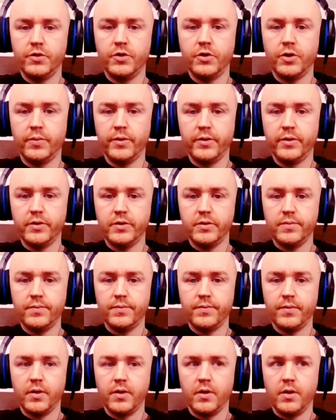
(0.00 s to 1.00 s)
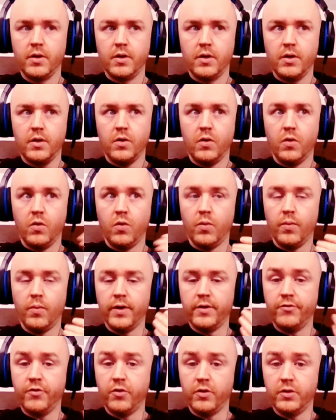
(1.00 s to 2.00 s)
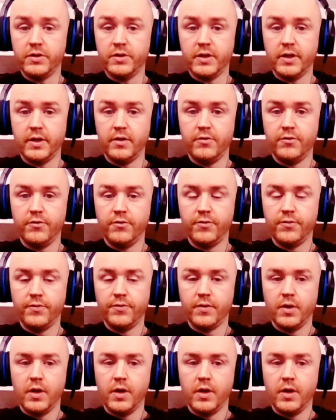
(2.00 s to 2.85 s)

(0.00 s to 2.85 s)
determines or my false self?